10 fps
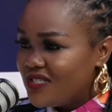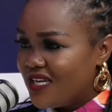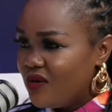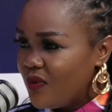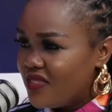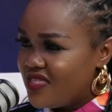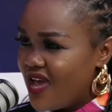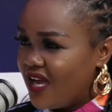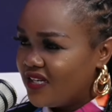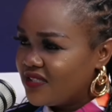deal with
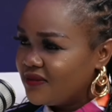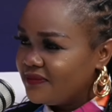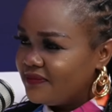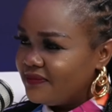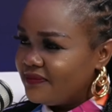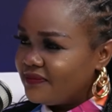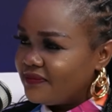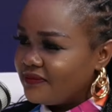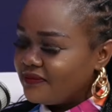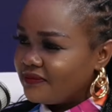that?
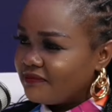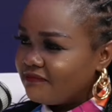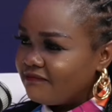Excellent. I think that's a